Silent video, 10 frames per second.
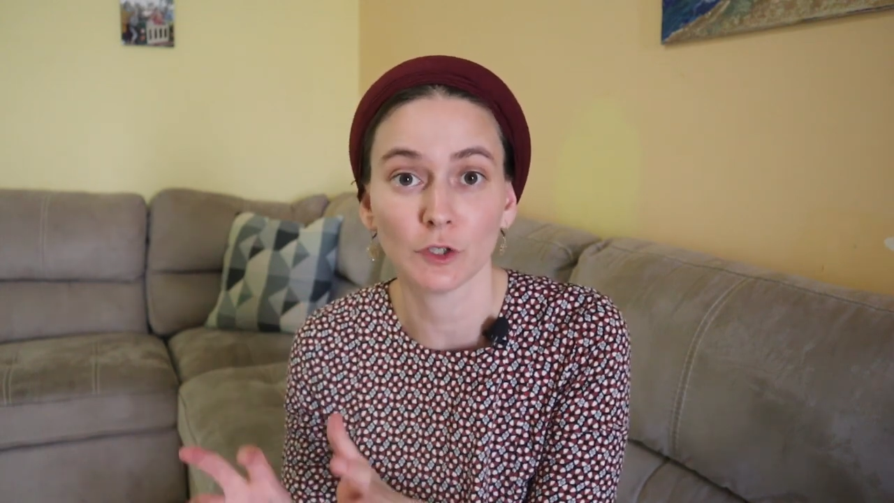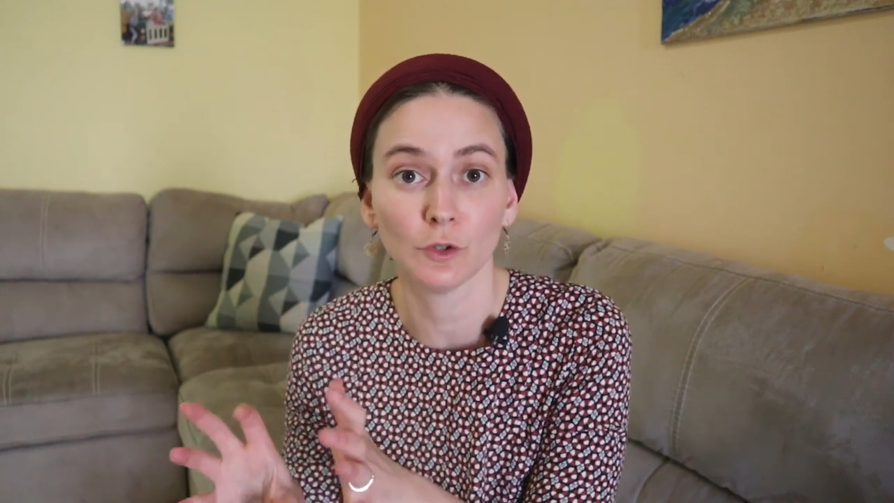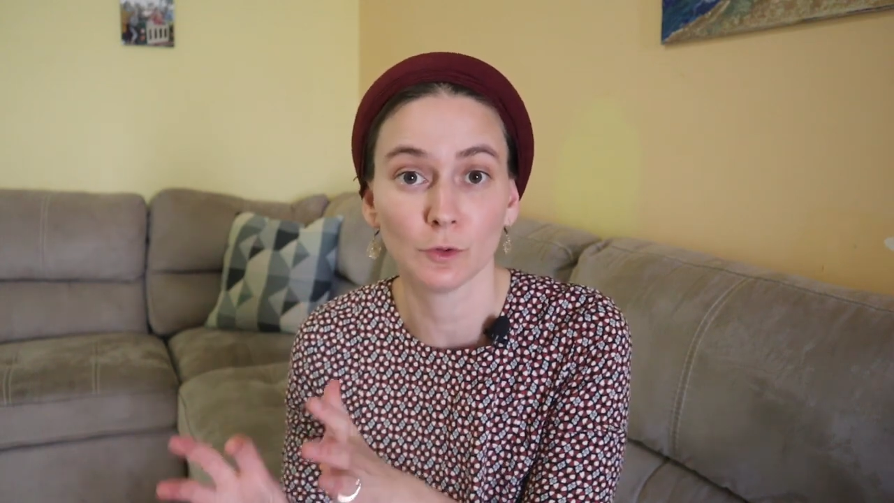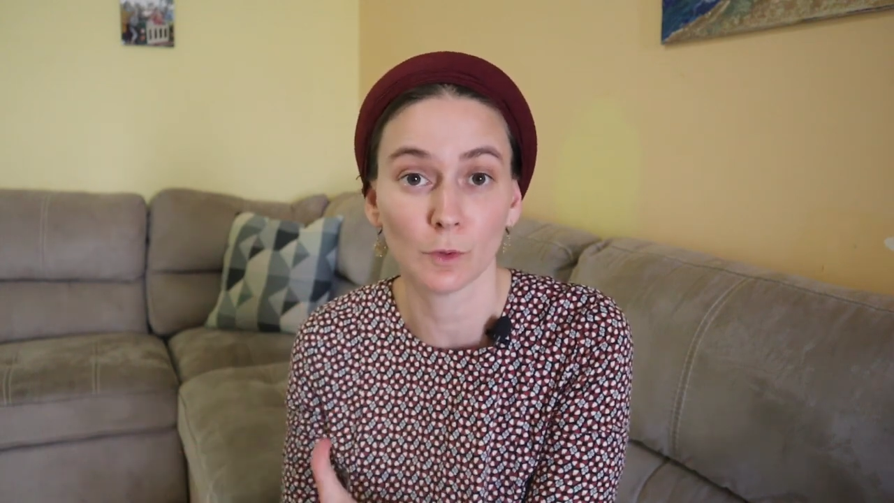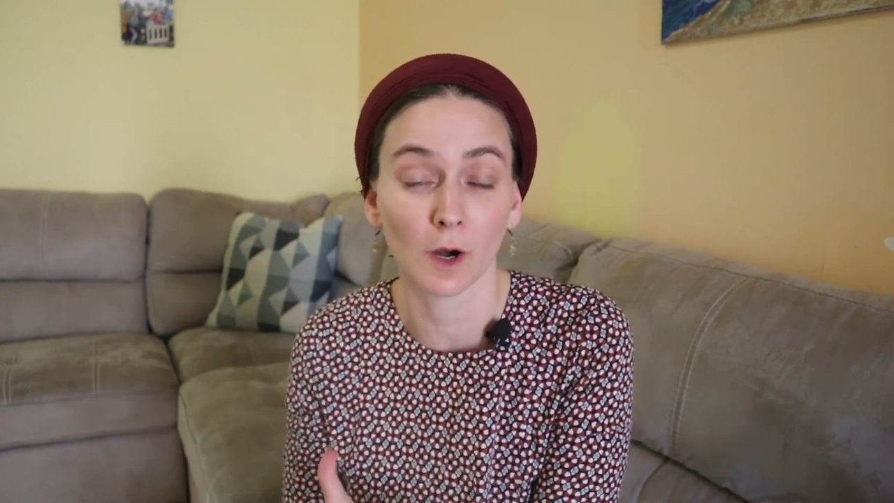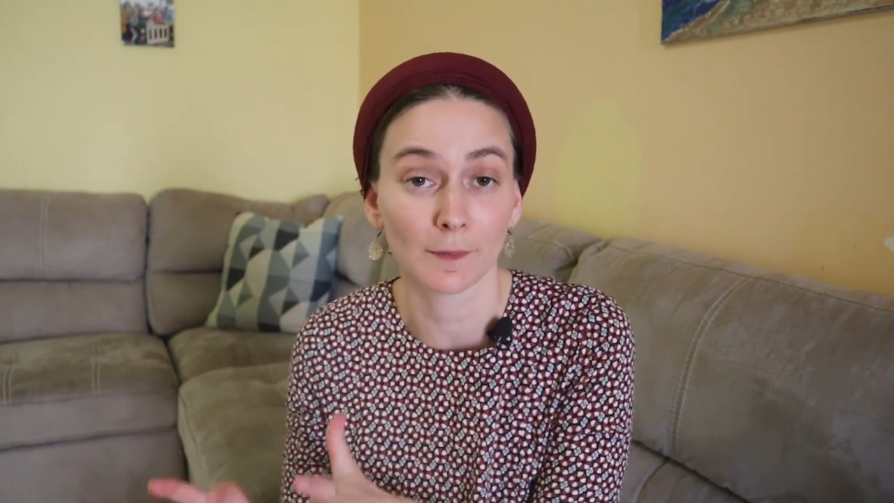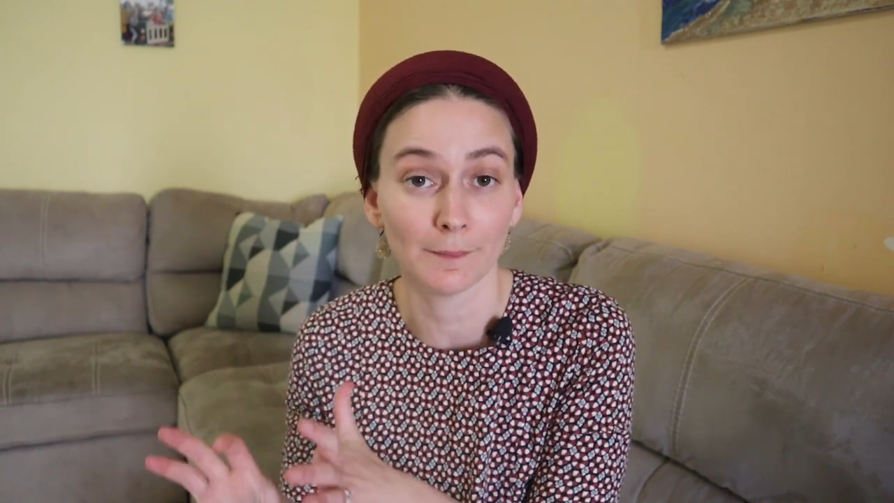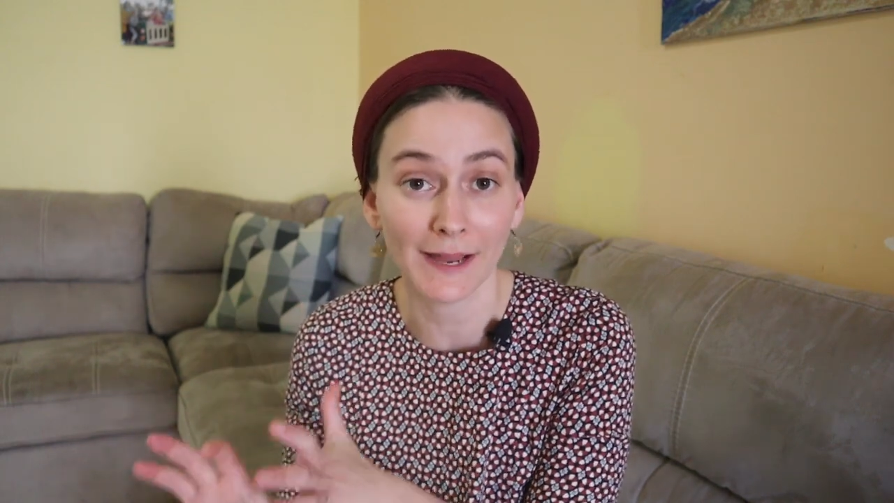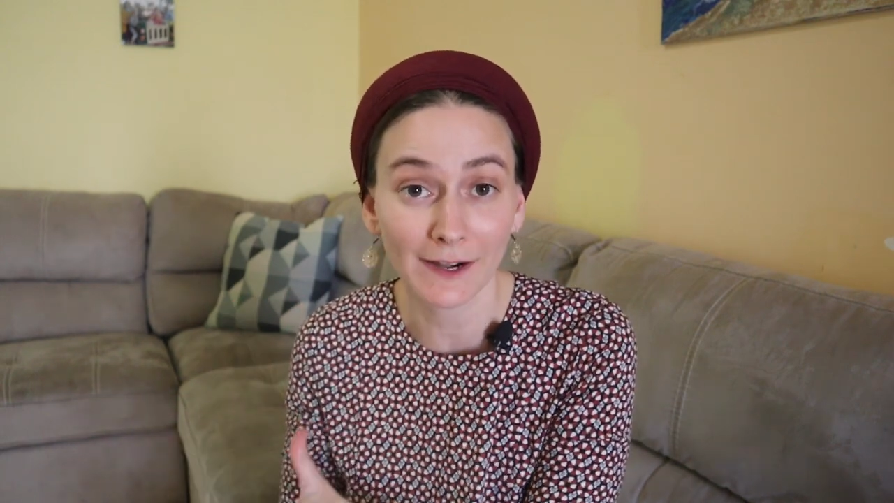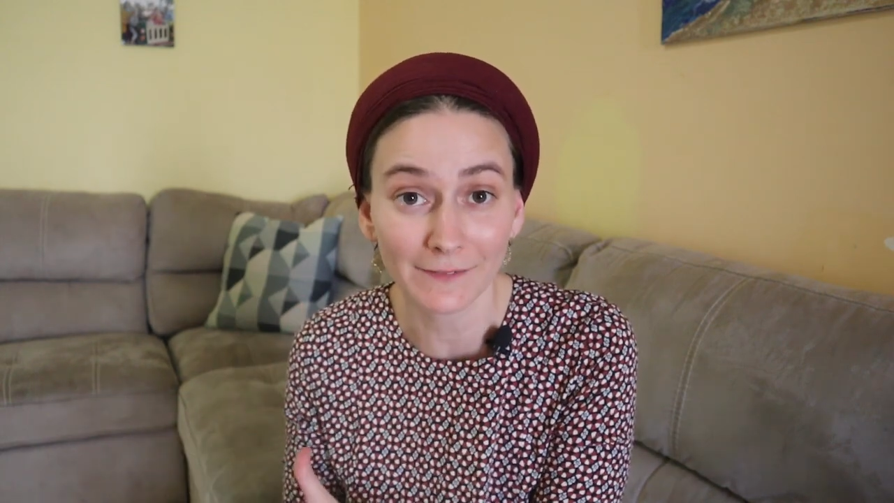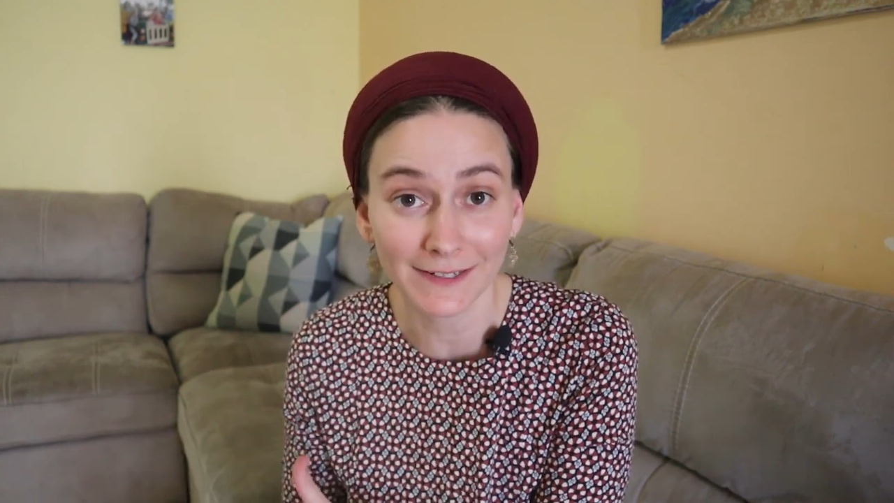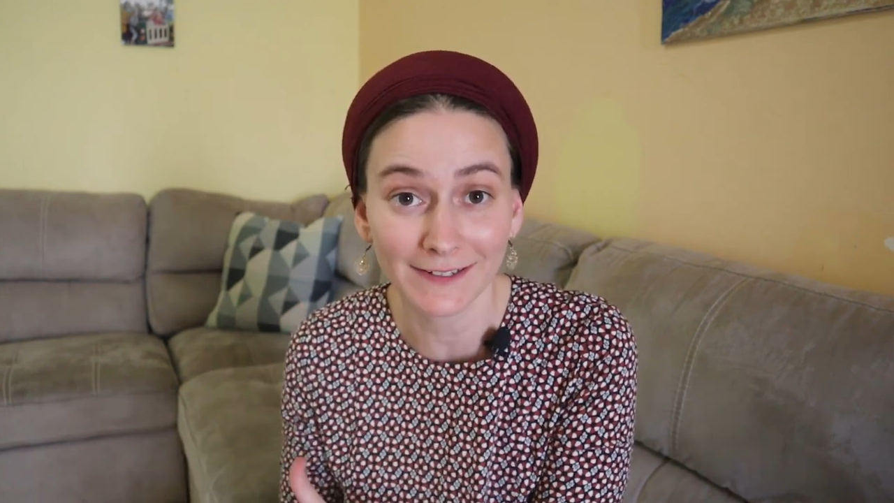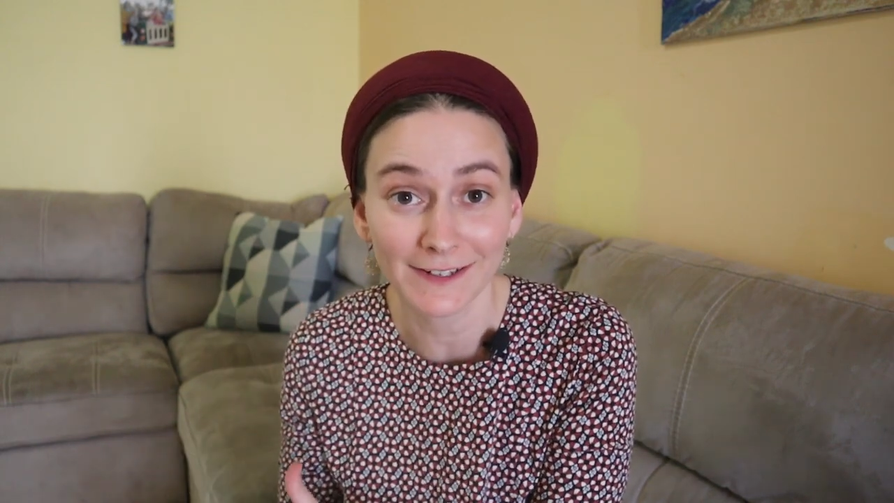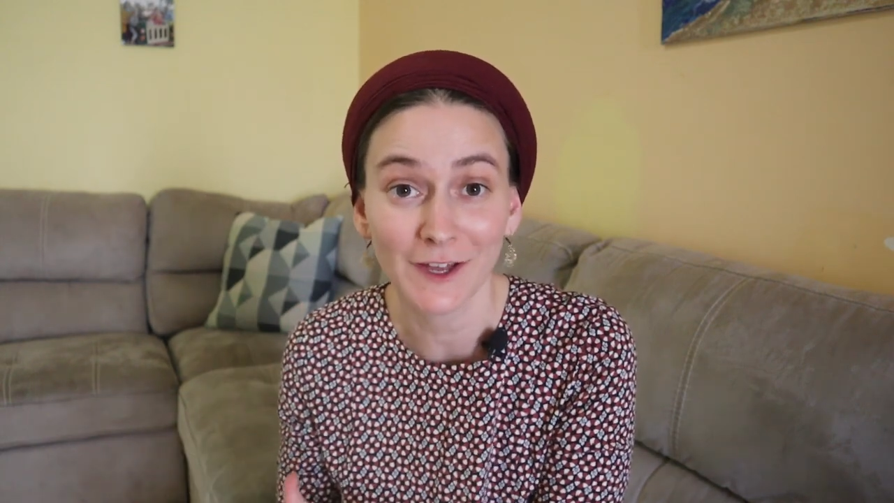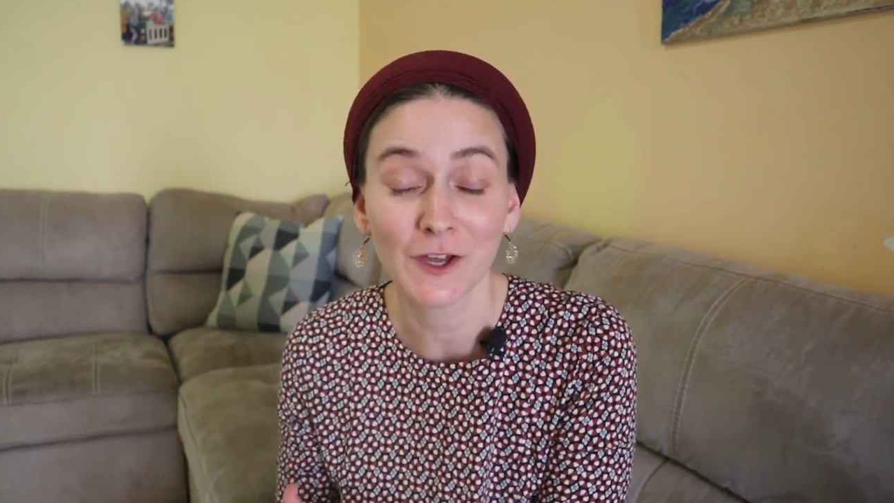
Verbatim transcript: you are married,